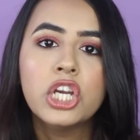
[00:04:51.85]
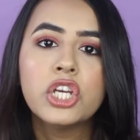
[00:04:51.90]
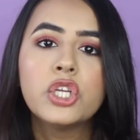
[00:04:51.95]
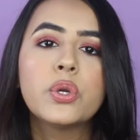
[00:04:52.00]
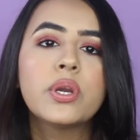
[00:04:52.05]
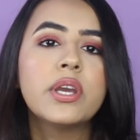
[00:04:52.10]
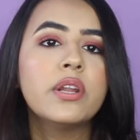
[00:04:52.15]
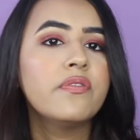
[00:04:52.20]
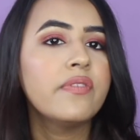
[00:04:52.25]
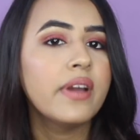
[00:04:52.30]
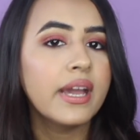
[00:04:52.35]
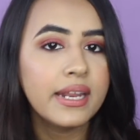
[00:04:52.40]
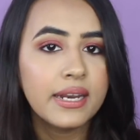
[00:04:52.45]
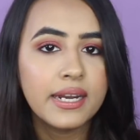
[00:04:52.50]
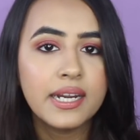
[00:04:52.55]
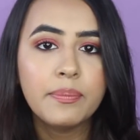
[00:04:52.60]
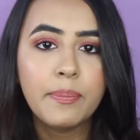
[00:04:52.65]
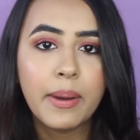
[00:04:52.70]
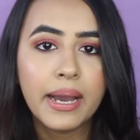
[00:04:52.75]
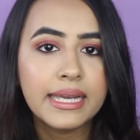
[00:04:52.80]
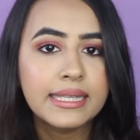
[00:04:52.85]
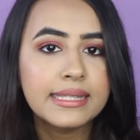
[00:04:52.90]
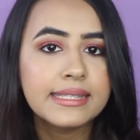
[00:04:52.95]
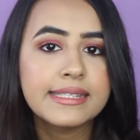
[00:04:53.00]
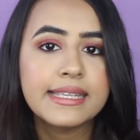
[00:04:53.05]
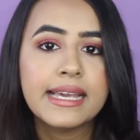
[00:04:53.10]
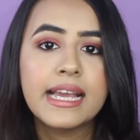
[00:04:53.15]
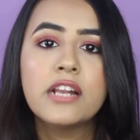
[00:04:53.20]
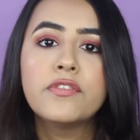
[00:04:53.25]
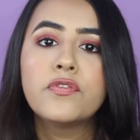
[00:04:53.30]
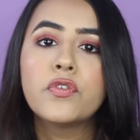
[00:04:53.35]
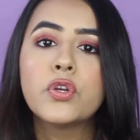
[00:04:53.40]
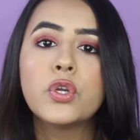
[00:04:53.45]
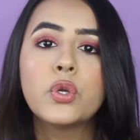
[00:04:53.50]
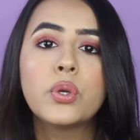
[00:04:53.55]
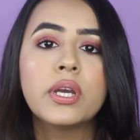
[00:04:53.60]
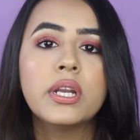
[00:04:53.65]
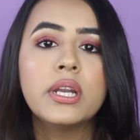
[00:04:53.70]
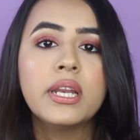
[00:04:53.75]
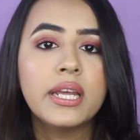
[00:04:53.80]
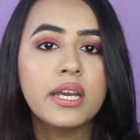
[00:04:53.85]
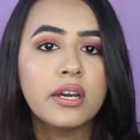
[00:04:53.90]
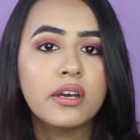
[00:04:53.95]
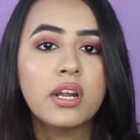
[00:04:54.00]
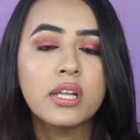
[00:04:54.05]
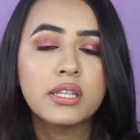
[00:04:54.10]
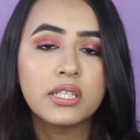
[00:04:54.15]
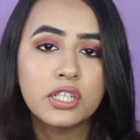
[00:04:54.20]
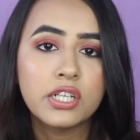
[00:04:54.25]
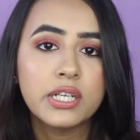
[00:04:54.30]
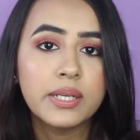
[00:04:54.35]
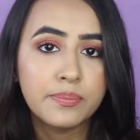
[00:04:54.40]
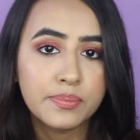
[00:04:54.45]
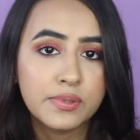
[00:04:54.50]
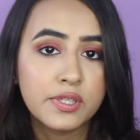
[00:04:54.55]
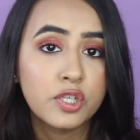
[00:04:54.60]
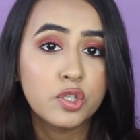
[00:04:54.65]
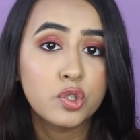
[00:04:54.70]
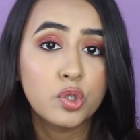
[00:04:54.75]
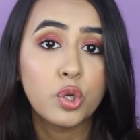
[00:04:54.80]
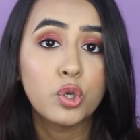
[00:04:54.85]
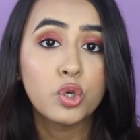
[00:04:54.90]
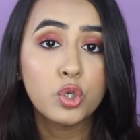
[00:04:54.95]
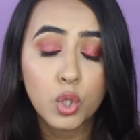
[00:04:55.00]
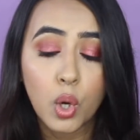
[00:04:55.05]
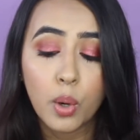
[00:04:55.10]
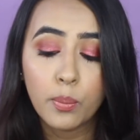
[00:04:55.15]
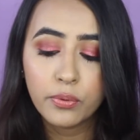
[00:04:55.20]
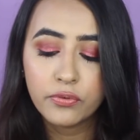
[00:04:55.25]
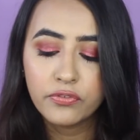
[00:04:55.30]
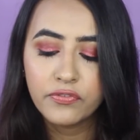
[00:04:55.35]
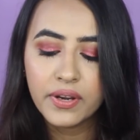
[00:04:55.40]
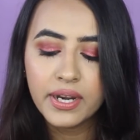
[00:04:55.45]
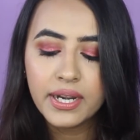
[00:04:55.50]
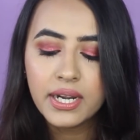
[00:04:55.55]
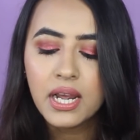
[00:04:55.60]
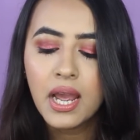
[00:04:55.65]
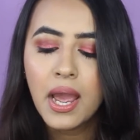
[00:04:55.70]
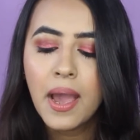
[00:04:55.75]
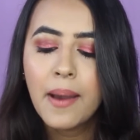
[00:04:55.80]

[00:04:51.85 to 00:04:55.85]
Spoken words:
You can wear it by itself or you can layer other lipsticks on top of it.